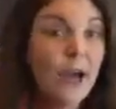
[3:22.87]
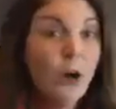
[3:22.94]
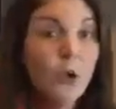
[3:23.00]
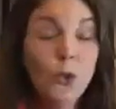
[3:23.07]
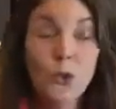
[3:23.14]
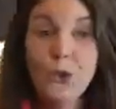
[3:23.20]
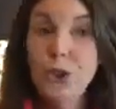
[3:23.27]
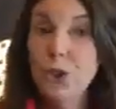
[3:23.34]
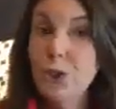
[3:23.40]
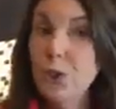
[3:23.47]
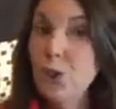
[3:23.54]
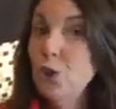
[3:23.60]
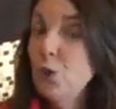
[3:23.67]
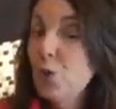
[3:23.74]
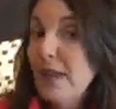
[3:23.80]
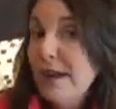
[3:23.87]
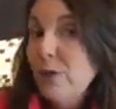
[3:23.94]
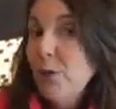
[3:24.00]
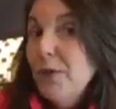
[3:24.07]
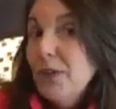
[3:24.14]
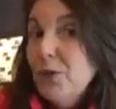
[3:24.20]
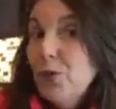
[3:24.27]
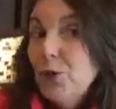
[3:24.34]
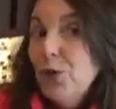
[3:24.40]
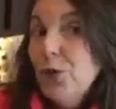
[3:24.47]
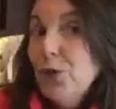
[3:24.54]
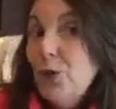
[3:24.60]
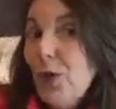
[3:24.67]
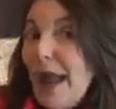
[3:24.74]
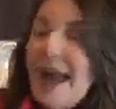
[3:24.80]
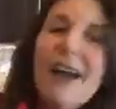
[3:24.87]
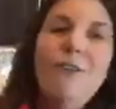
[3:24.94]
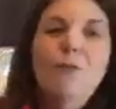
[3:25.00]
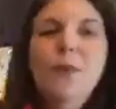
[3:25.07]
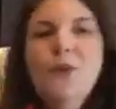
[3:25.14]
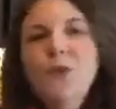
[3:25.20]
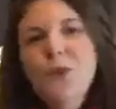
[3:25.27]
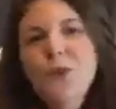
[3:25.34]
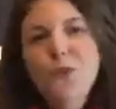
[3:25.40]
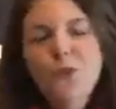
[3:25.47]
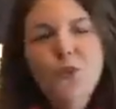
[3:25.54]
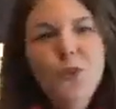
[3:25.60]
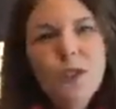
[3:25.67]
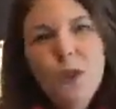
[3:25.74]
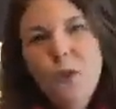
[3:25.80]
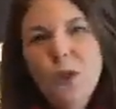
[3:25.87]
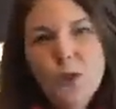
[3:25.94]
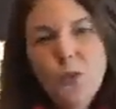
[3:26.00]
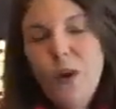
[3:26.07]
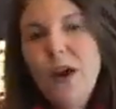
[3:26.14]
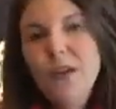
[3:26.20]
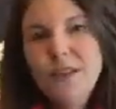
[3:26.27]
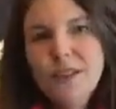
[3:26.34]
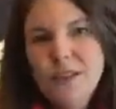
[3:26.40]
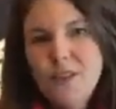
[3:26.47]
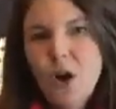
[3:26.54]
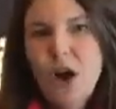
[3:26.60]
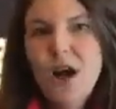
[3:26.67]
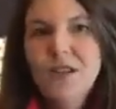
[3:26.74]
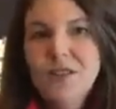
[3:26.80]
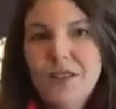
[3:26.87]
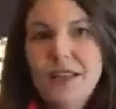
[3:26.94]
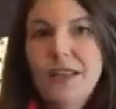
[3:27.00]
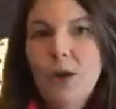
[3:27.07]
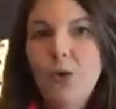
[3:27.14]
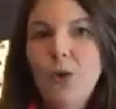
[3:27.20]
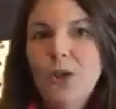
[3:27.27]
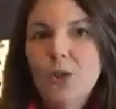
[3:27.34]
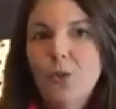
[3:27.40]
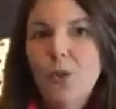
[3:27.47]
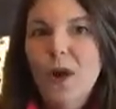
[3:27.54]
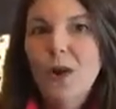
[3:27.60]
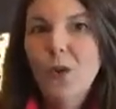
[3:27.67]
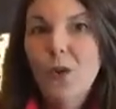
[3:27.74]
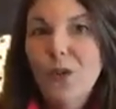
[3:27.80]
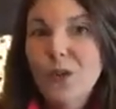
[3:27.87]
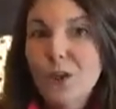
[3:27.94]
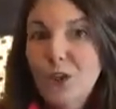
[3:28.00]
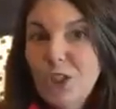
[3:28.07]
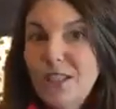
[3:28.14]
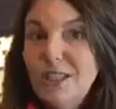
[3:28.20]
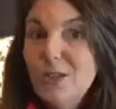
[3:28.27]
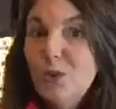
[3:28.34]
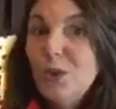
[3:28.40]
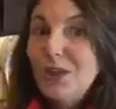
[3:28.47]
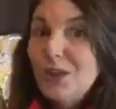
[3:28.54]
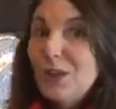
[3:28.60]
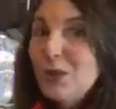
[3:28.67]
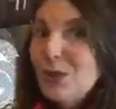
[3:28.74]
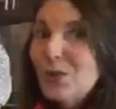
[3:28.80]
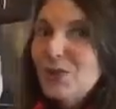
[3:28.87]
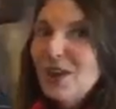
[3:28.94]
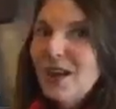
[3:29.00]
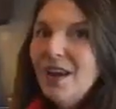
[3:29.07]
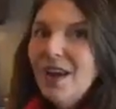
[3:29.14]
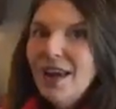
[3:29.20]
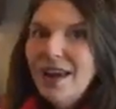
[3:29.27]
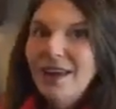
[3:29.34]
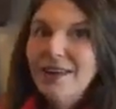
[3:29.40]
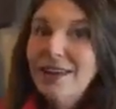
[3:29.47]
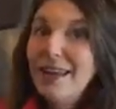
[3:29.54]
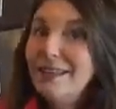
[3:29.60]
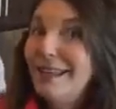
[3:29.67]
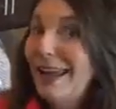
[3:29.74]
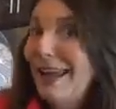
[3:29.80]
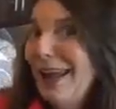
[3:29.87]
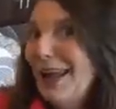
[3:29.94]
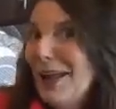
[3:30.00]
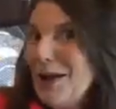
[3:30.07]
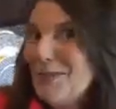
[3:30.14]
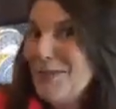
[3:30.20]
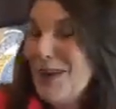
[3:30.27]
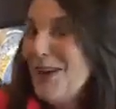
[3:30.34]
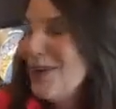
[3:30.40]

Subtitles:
it out or just use whatever mustard you have. Mustard really works well in this sauce, and it works well with the cheese we're going to use and the ham,